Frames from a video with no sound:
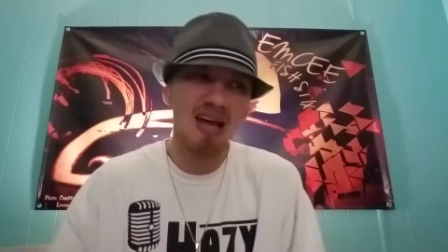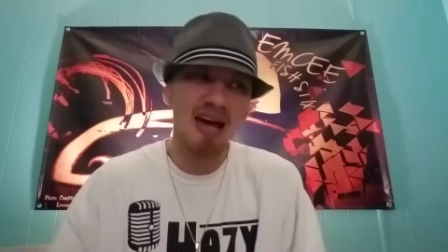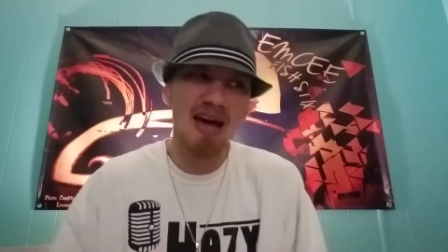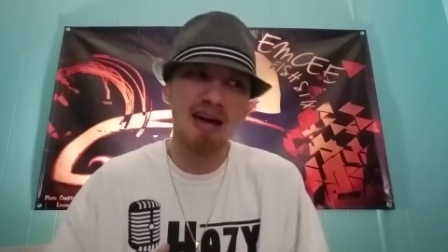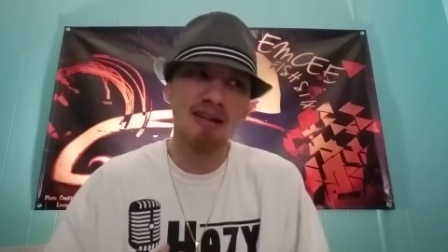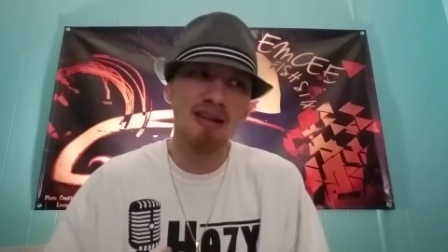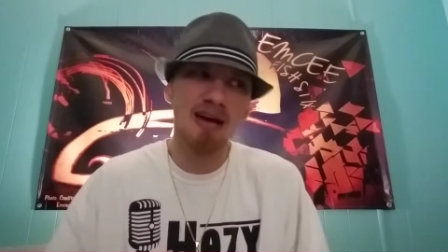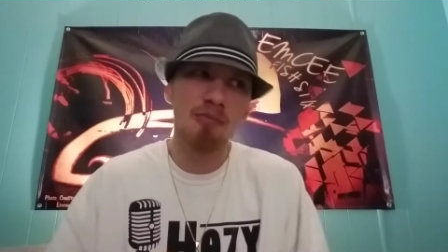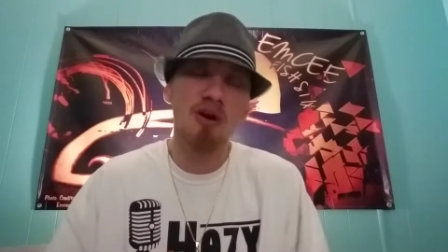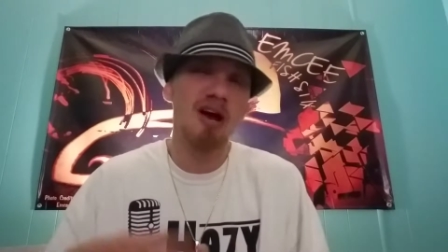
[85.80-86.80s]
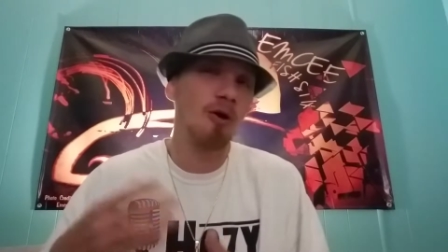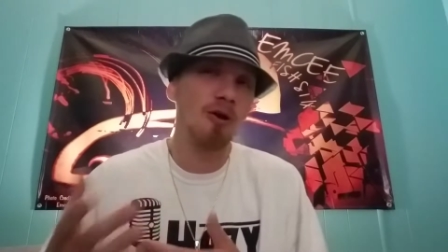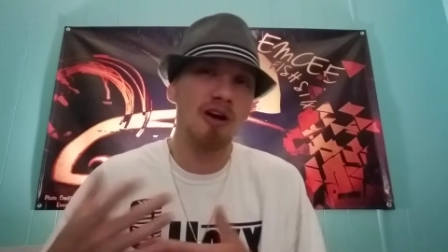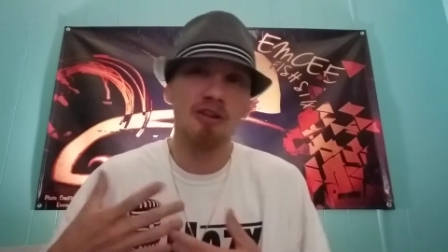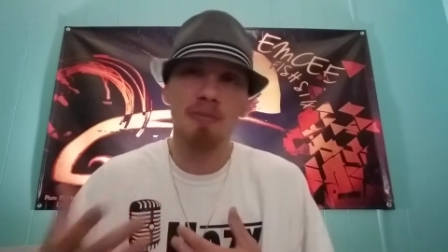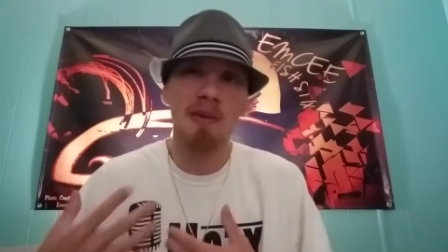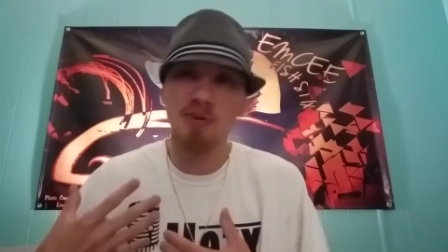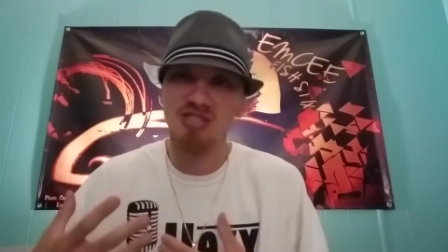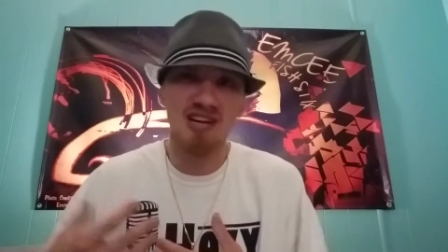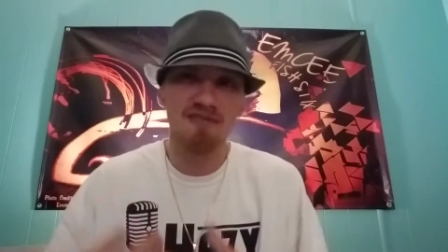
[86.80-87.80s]
and then when I heard other
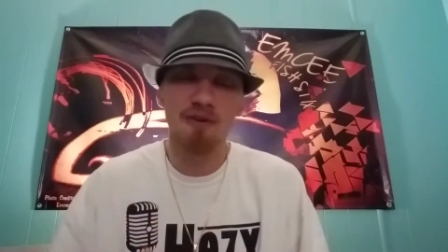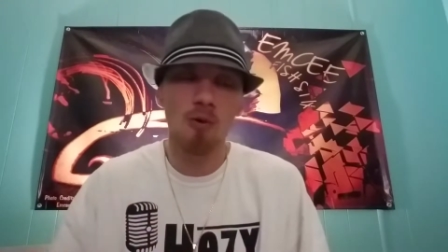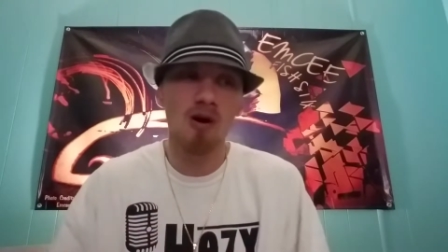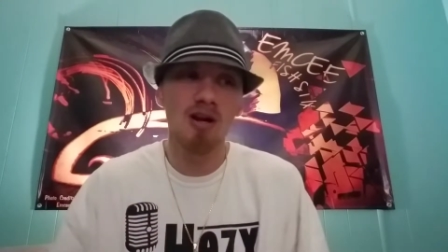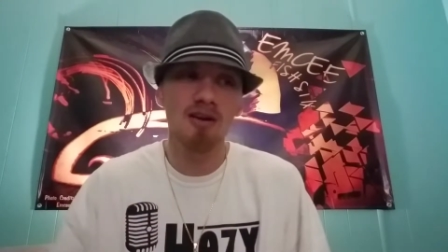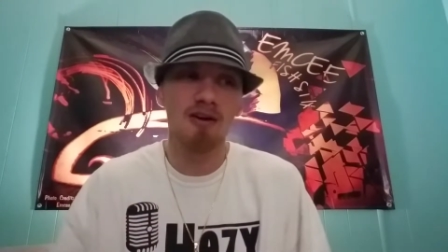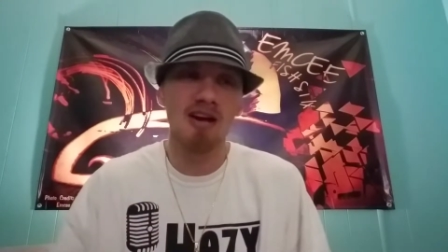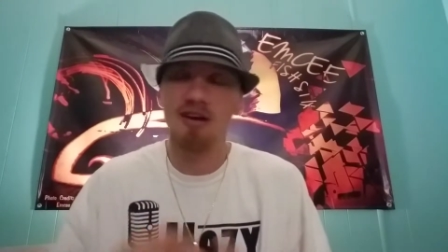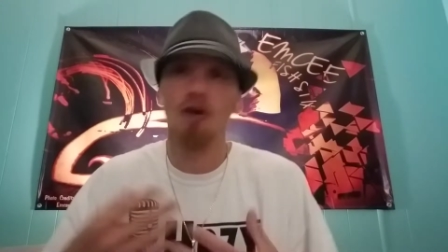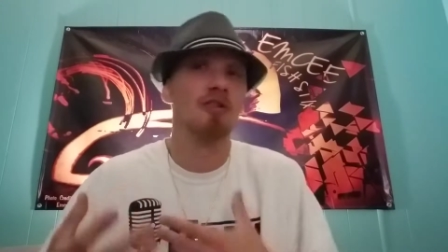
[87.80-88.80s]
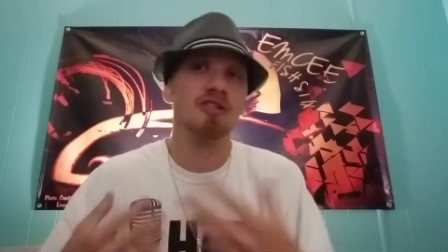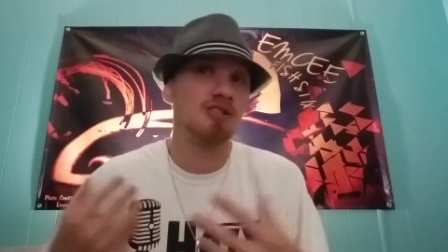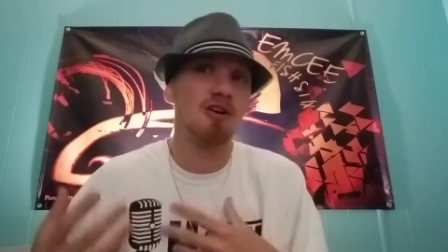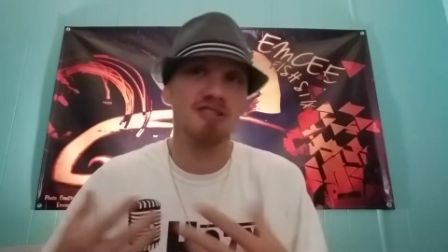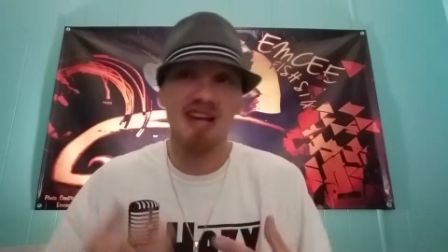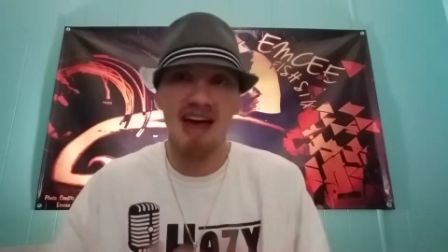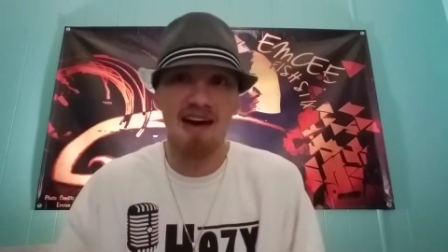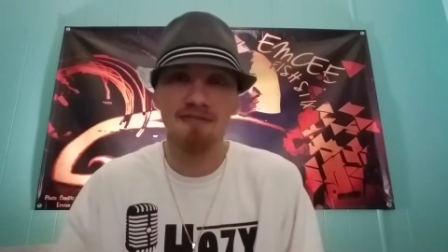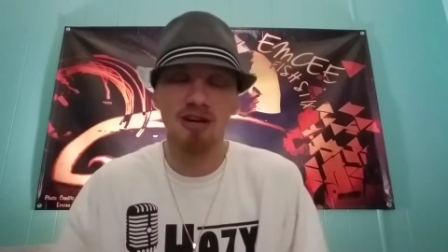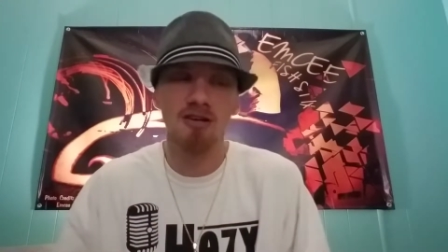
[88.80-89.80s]
people's info on it, like all the songs I
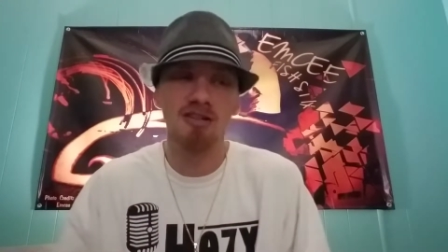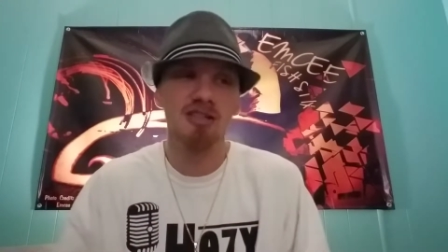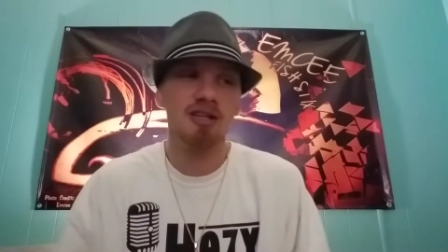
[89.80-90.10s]
have done,